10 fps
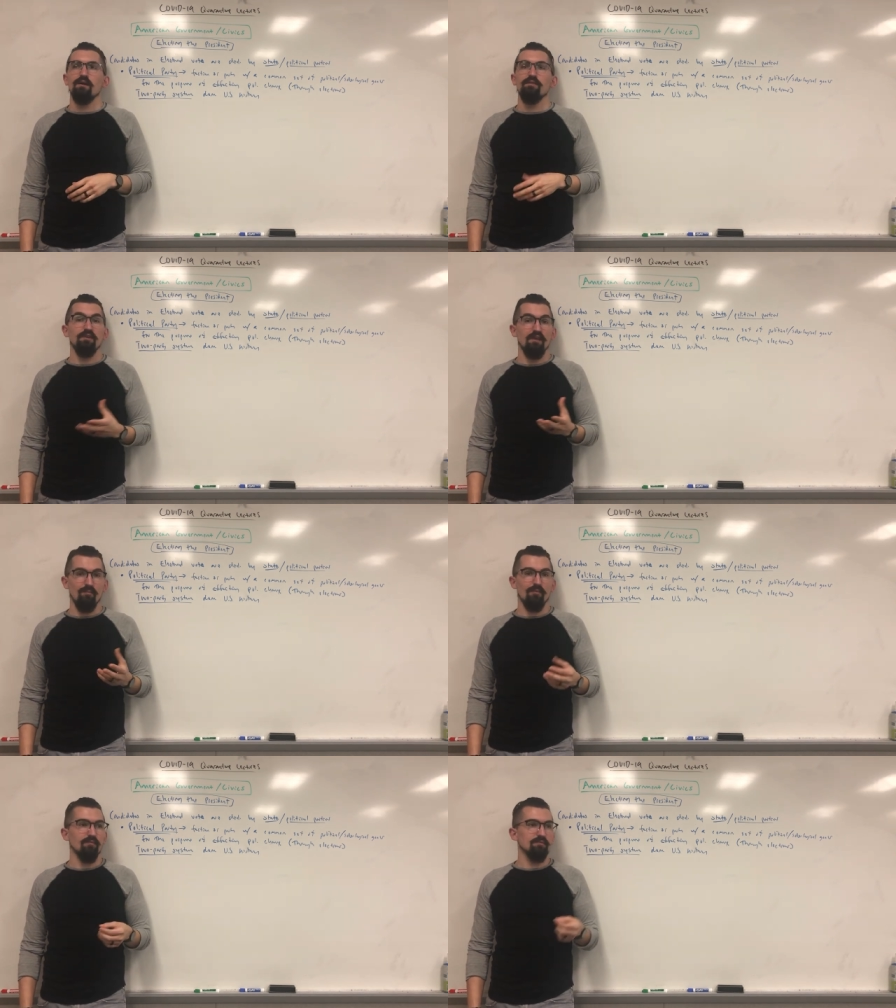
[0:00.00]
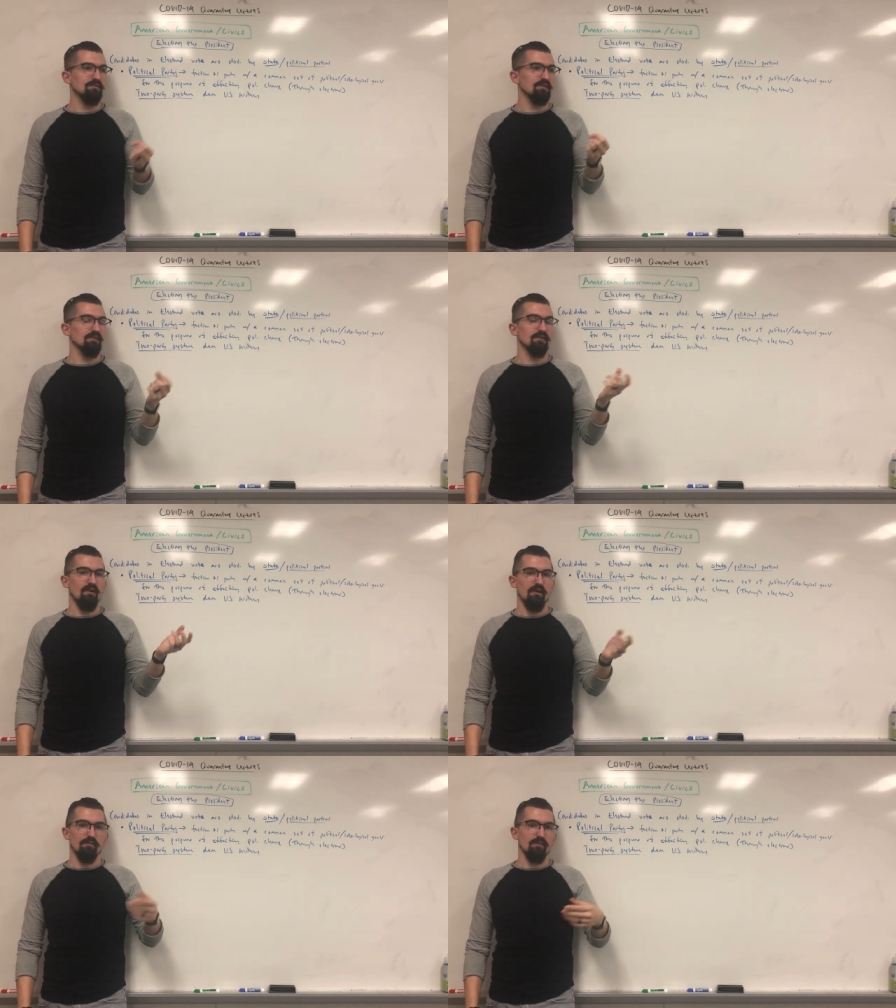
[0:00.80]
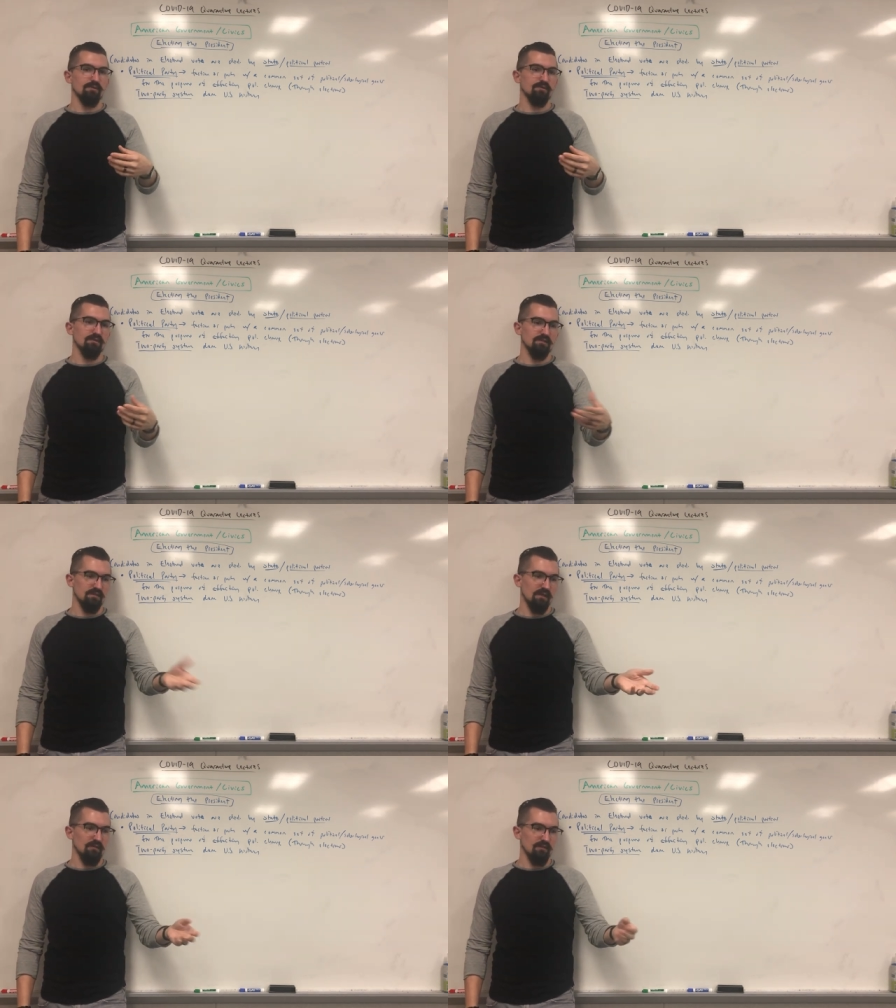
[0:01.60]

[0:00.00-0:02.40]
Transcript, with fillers: the numbers in Congress, in state